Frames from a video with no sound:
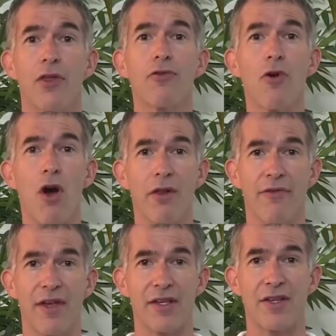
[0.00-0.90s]
Through all
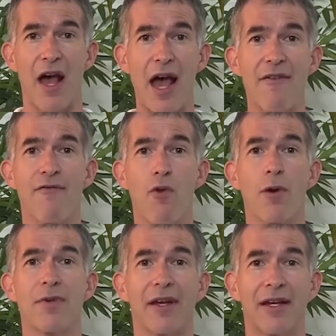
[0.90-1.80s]
of this, I've
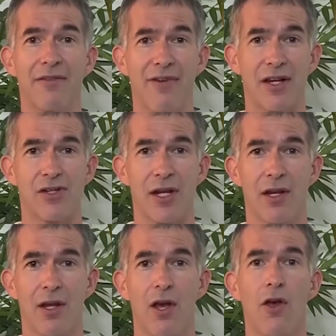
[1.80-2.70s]
formed a conviction.
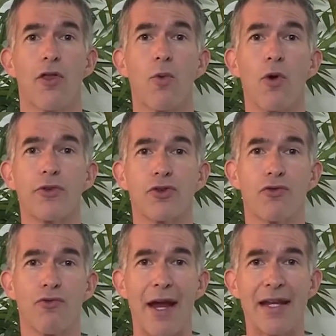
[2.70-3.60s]
The world's
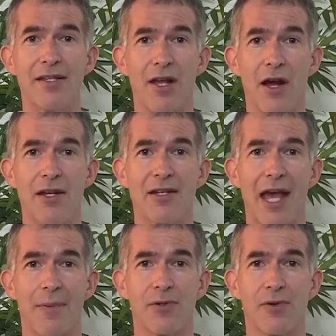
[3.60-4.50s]
greatest
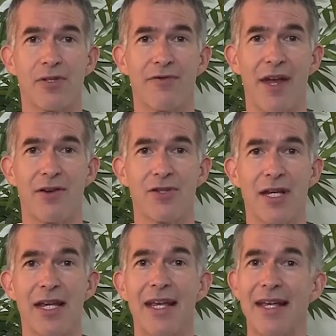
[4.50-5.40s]
untapped source of
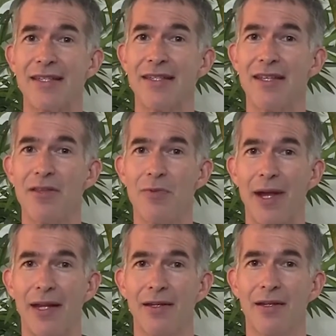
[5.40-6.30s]
energy isn't in the
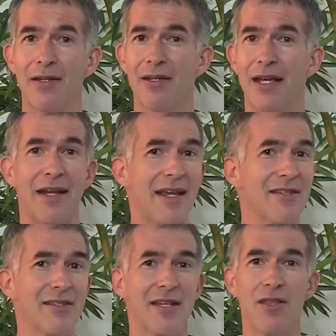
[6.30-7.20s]
wind, it
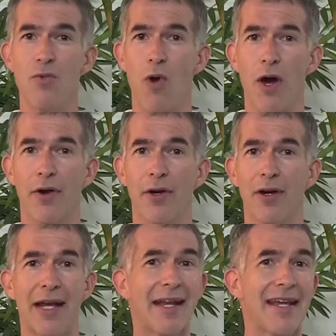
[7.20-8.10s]
isn't in the
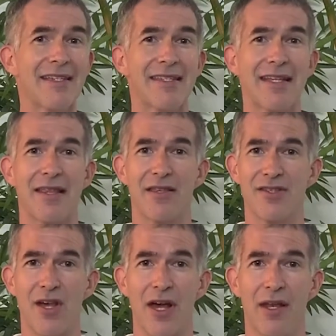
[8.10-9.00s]
water, it isn't in the
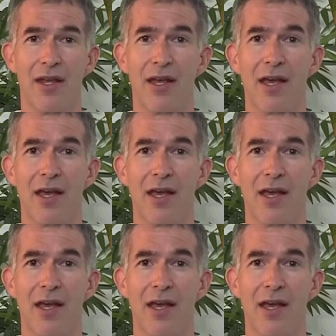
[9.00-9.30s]
sun.